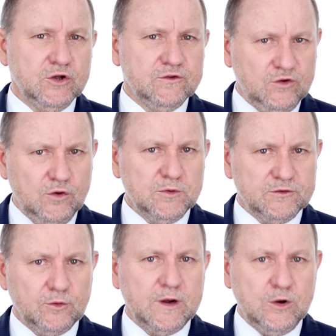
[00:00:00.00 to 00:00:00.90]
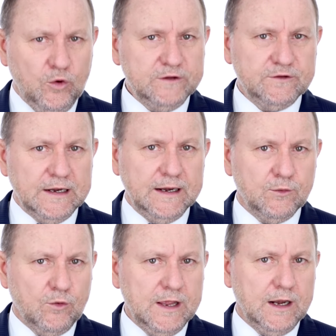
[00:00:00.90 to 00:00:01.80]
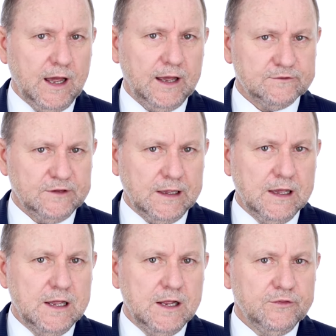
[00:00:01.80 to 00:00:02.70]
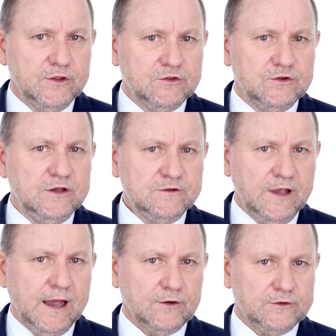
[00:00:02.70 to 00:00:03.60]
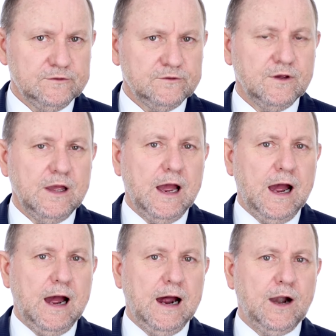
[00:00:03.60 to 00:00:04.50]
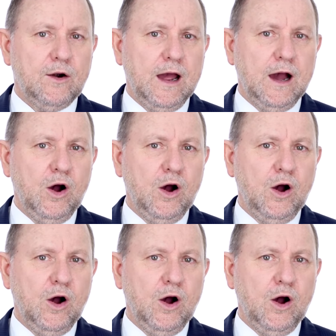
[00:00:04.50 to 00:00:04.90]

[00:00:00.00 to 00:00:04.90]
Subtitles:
consumers are increasingly realizing that discounters are a